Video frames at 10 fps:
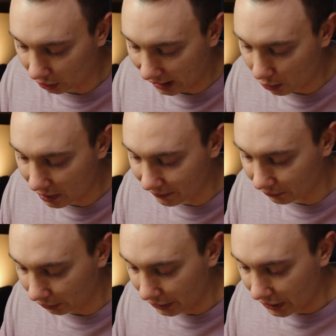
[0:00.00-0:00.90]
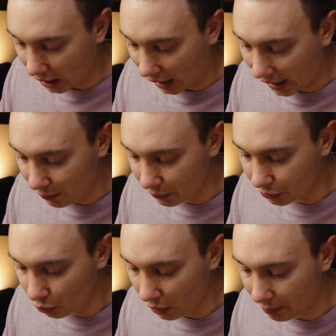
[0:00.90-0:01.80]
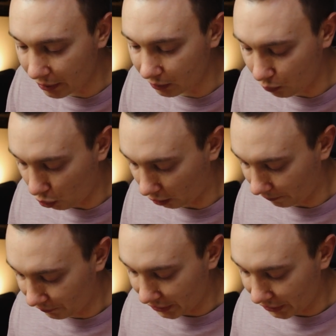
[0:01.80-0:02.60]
However, I would do a bit more.